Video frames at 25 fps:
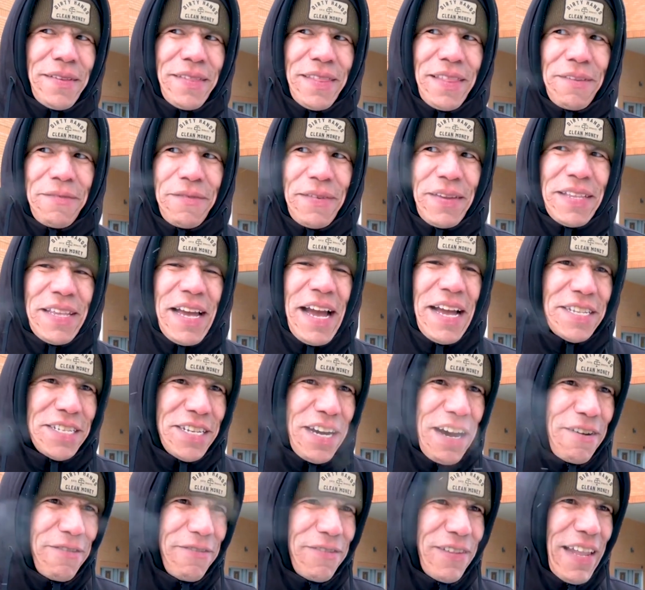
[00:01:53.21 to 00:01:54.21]
living that
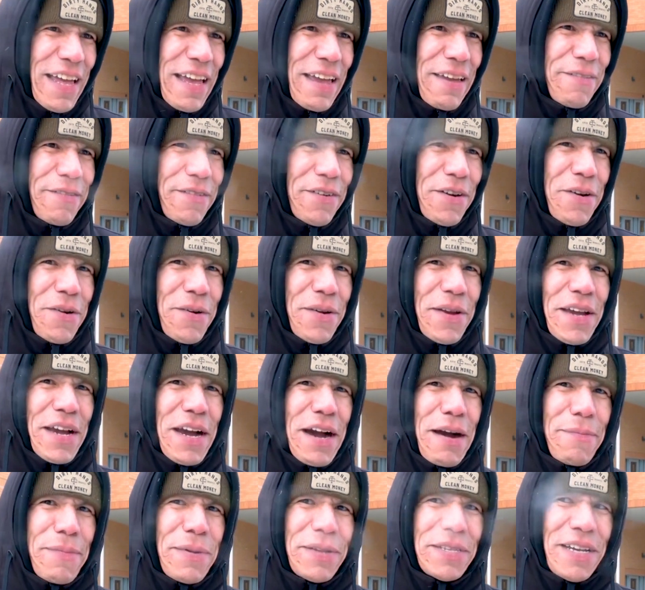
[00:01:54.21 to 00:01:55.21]
tough life, growing
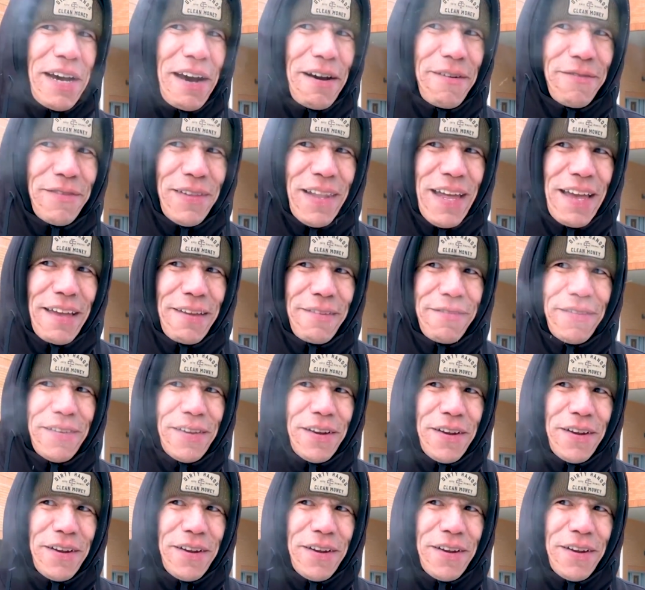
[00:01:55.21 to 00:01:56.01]
up a tough life,